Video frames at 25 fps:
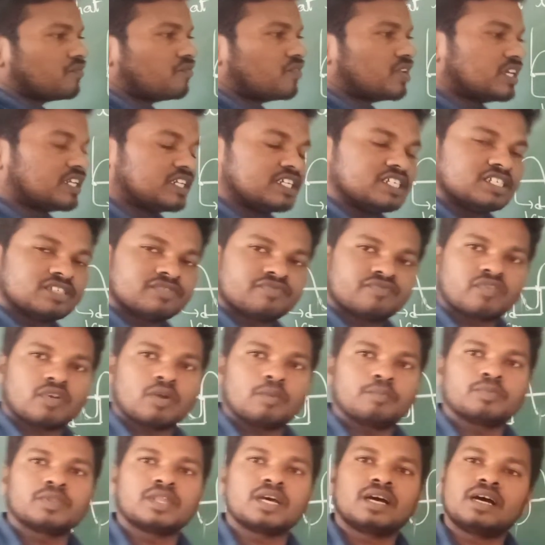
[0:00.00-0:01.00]
varies
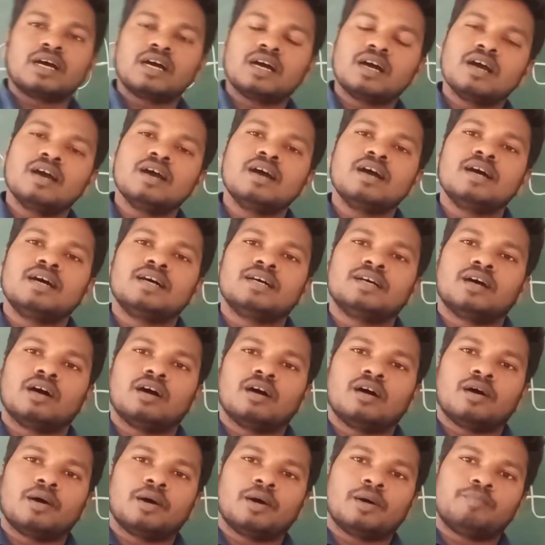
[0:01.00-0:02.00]
from
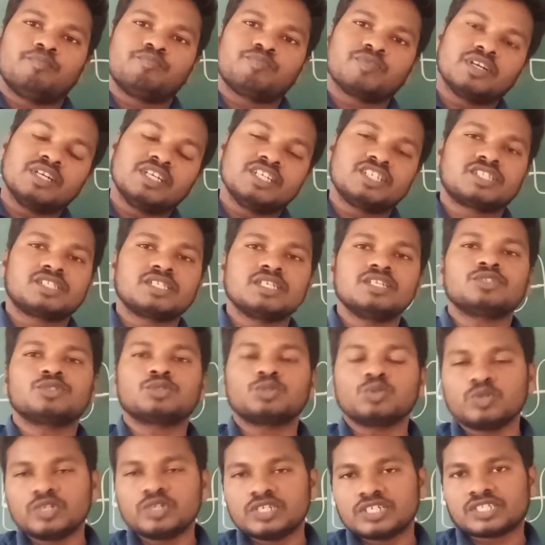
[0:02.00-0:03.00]
the distance
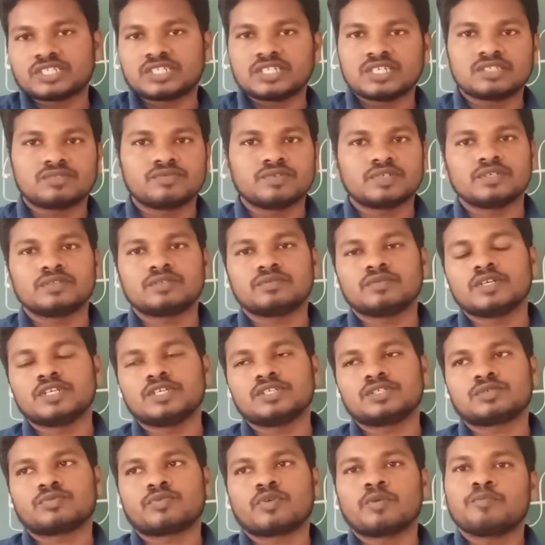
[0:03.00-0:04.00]
to distance, it is
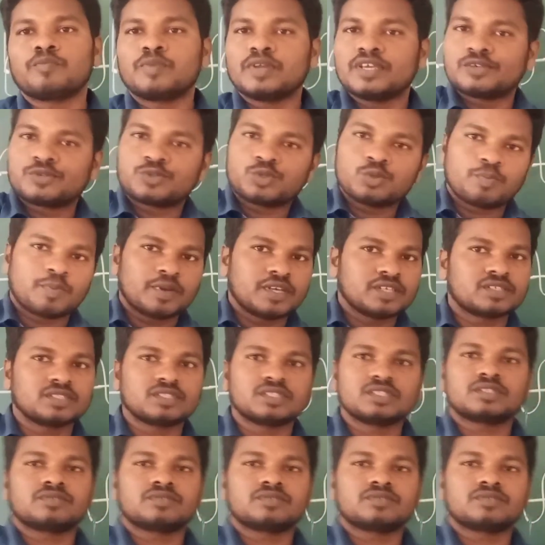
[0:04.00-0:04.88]
varies, from place to place it is